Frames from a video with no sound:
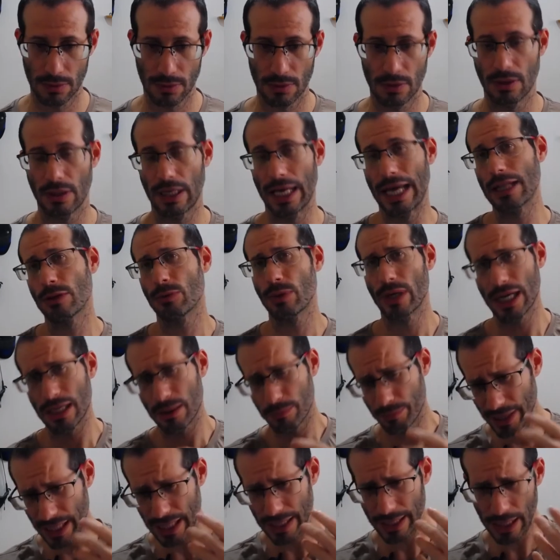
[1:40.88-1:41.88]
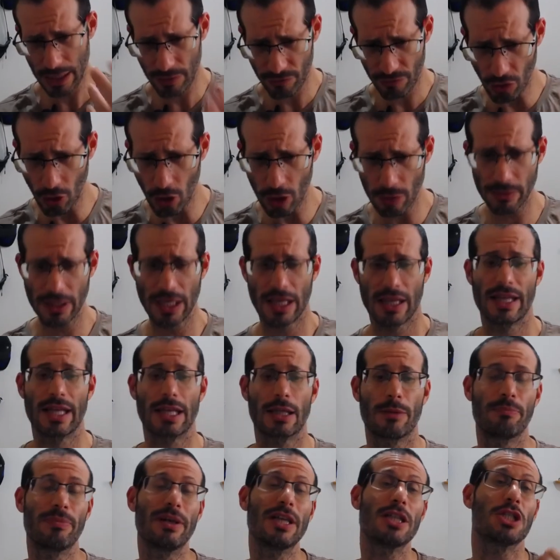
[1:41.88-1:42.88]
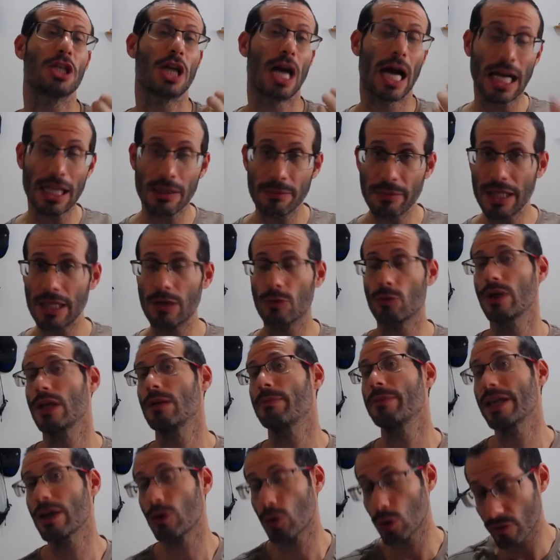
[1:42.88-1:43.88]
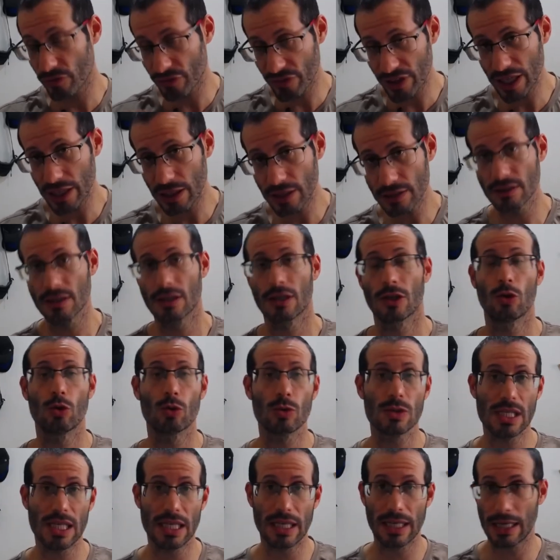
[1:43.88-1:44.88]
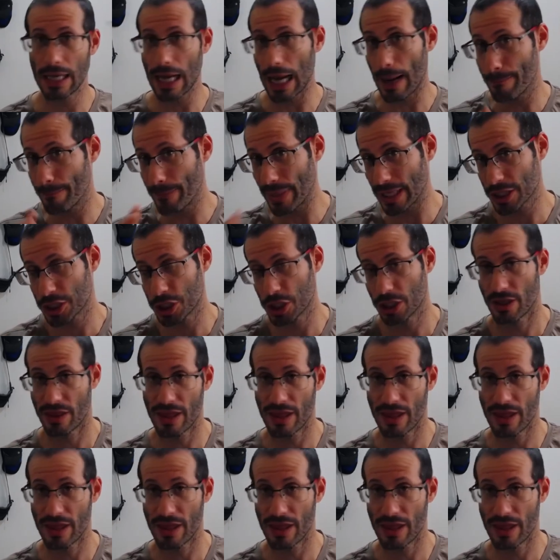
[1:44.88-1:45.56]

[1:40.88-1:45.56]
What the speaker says: And we are being informed that pgAdmin will be configured using Apache,